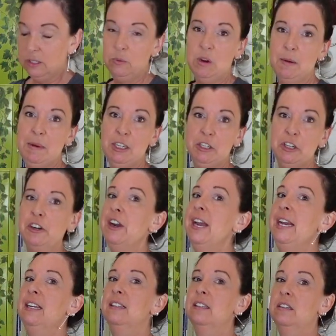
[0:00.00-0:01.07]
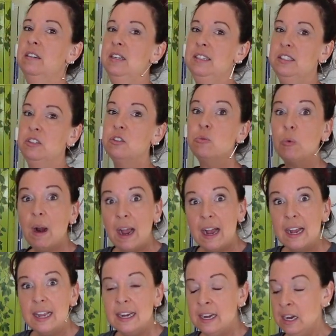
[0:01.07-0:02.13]
You wanna make sure your hands are nice and
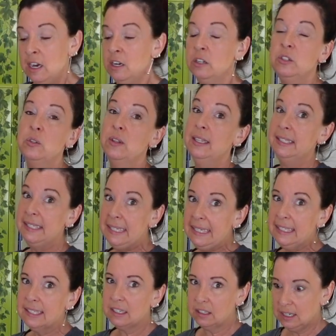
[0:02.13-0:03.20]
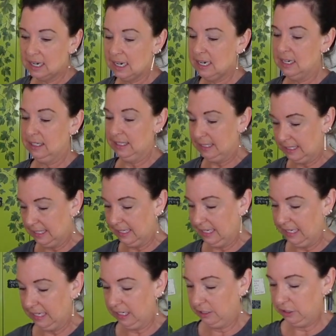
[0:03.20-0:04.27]
dry so the seeds are not
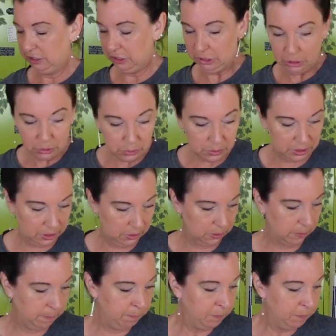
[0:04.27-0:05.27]
sticking to you.